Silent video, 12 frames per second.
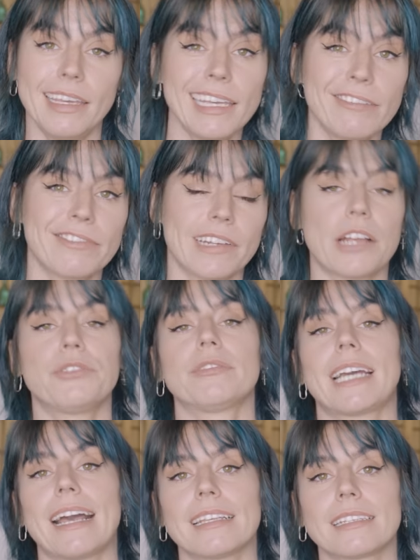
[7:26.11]
If natural
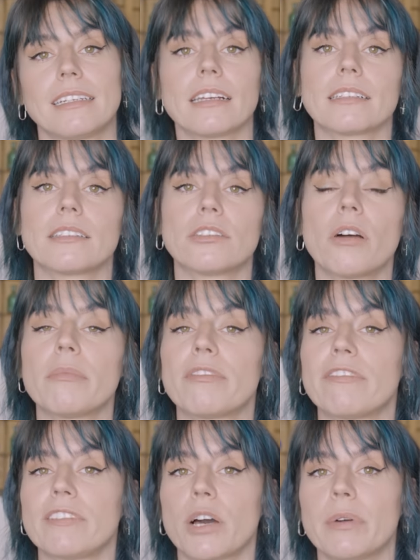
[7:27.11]
gas does stop
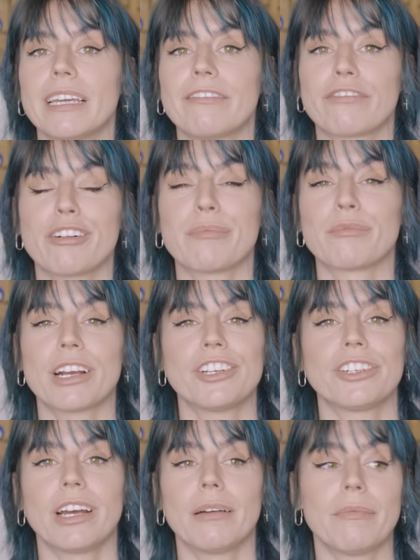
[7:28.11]
flowing from
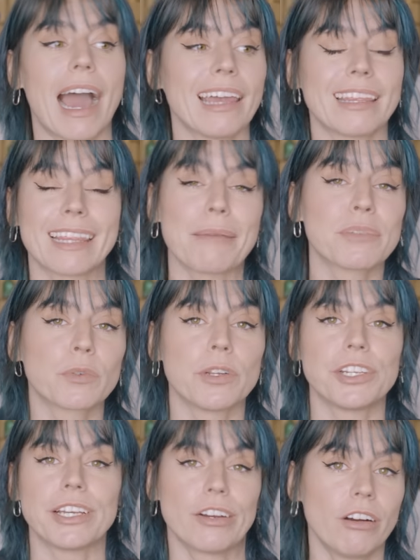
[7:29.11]
Russia, either them
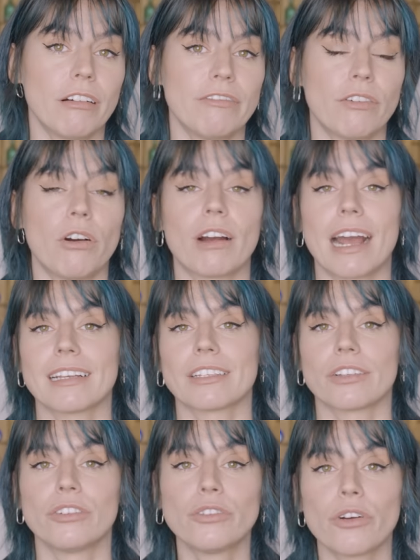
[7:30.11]
switching it off or
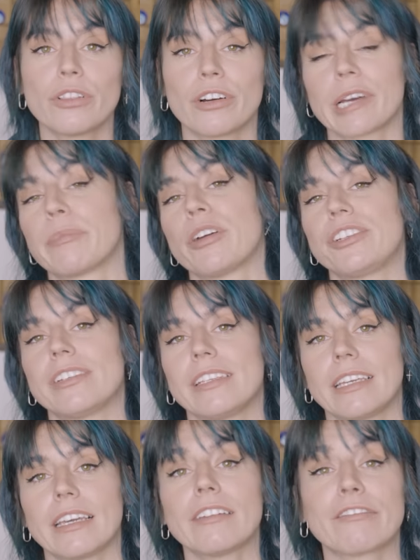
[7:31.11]
us no longer
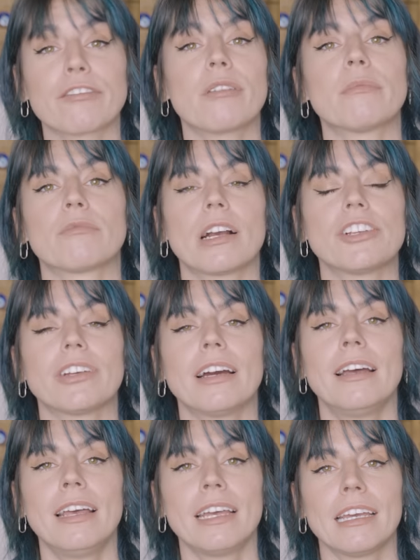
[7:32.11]
purchasing it from
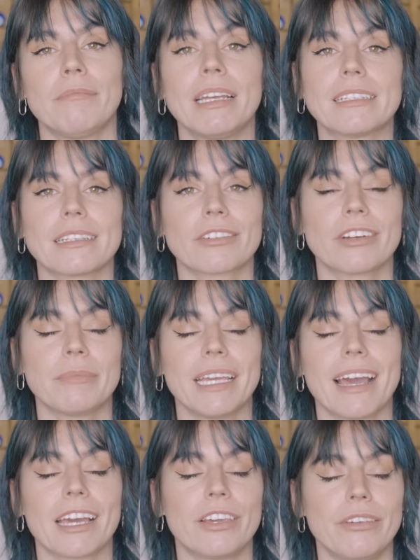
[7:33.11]
Russia, it means there's going to
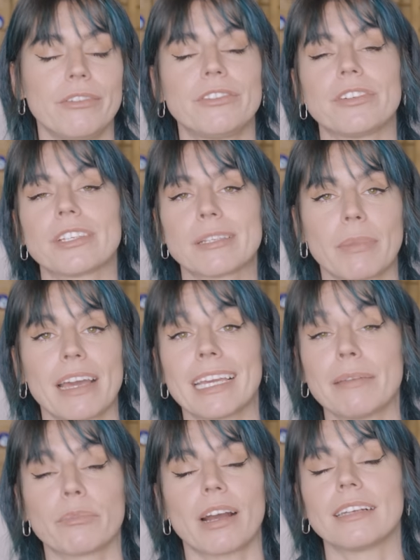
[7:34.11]
be a huge spike
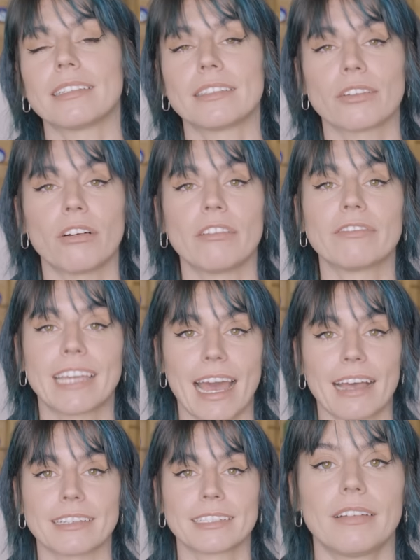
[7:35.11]
in prices of
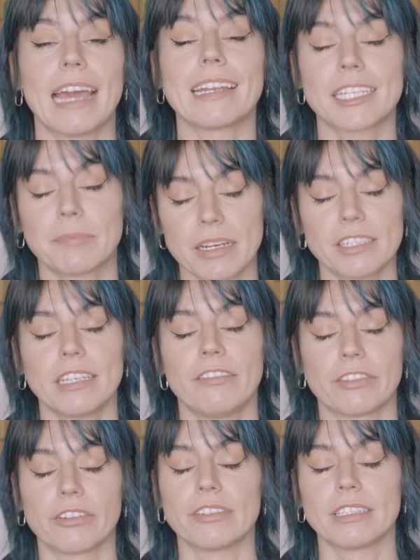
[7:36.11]
gas, and especially
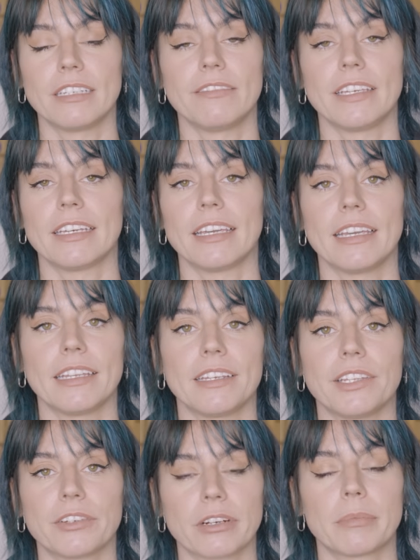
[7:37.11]
for those living
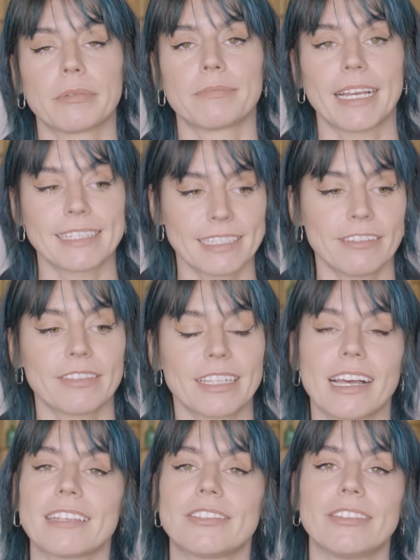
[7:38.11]
in Europe, as if the
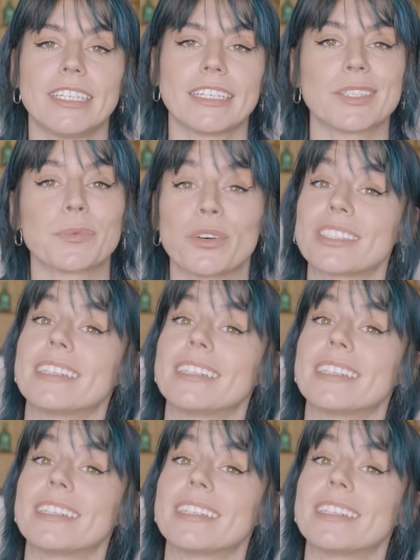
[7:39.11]
last 2 years wasn't